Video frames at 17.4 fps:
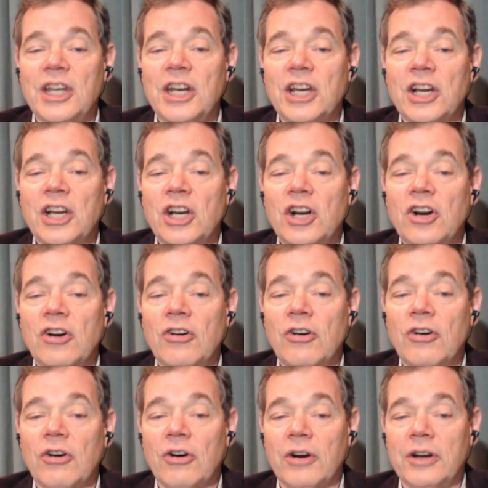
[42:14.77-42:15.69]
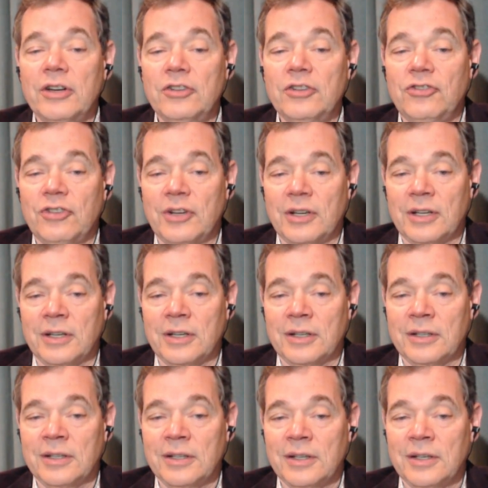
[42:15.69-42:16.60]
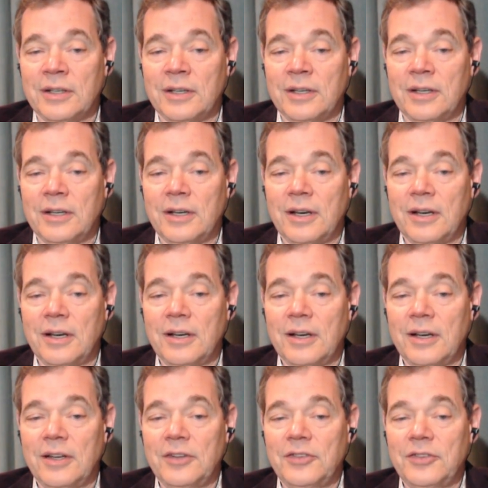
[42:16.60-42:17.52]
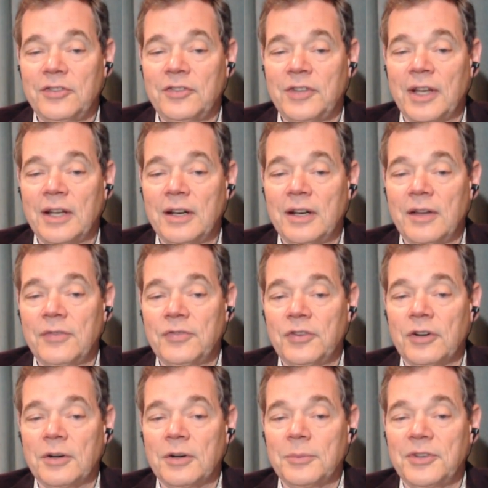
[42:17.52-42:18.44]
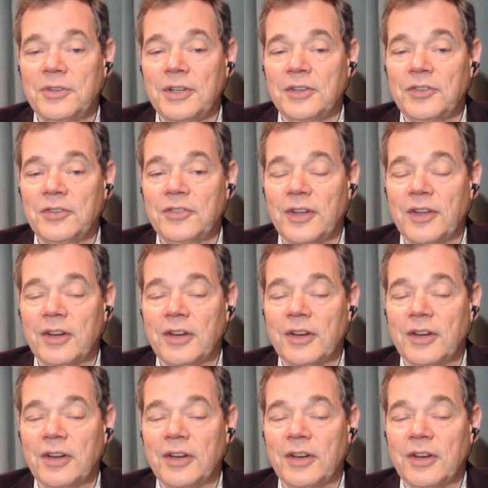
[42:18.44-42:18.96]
encouraging set of circumstances.